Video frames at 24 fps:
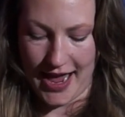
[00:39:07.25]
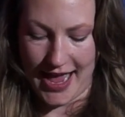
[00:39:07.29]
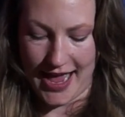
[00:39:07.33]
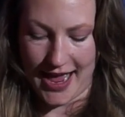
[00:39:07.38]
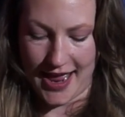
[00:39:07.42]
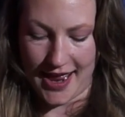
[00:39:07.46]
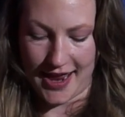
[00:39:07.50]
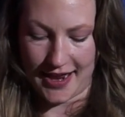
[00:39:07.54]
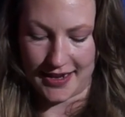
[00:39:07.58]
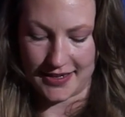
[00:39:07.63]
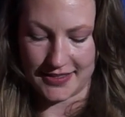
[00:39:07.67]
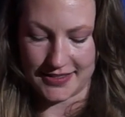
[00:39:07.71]

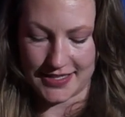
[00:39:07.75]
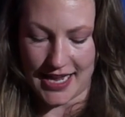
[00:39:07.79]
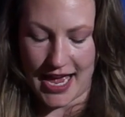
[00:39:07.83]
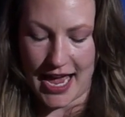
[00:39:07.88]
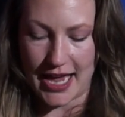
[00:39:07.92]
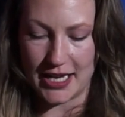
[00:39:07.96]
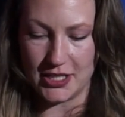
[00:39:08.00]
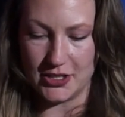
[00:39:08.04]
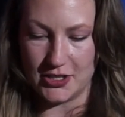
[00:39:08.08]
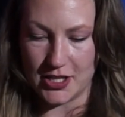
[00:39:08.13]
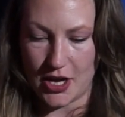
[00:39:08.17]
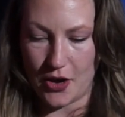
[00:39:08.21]
and
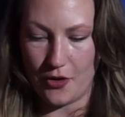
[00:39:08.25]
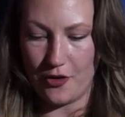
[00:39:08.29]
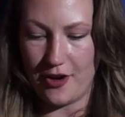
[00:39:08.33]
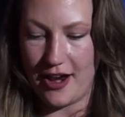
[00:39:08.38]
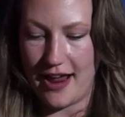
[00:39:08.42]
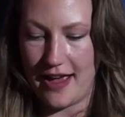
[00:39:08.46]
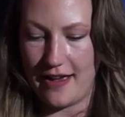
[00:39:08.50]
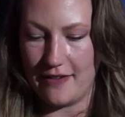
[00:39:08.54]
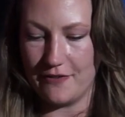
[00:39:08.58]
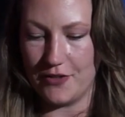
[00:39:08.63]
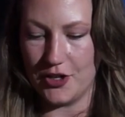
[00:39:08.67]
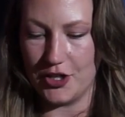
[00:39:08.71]
I don't
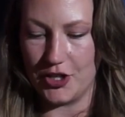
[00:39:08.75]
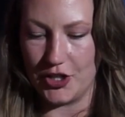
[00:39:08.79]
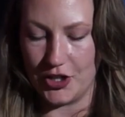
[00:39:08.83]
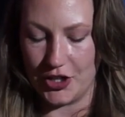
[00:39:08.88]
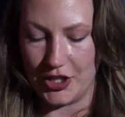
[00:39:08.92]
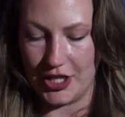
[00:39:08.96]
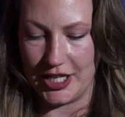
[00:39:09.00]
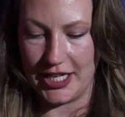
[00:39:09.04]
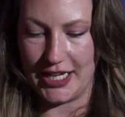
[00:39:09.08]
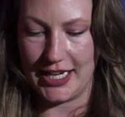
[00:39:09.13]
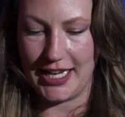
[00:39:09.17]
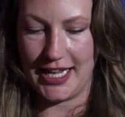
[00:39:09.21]
have a
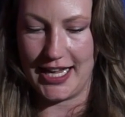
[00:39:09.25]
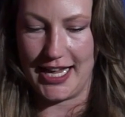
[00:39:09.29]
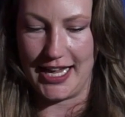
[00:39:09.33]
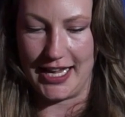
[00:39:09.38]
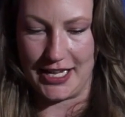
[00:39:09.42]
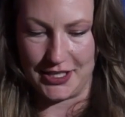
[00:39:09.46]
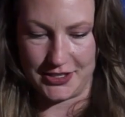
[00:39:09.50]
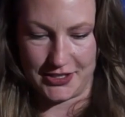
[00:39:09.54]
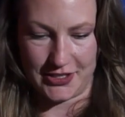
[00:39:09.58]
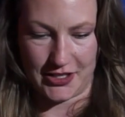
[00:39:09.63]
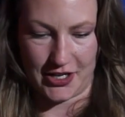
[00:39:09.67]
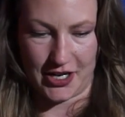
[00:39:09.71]
good
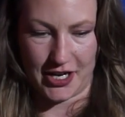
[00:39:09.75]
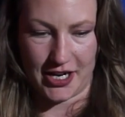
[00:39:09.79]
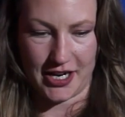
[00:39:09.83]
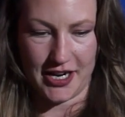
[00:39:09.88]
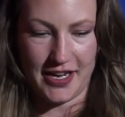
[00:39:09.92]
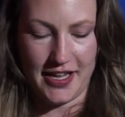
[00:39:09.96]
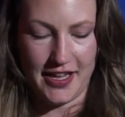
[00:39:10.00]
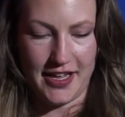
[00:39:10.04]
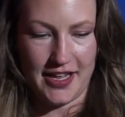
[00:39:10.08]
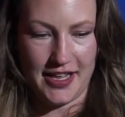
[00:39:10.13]
answer.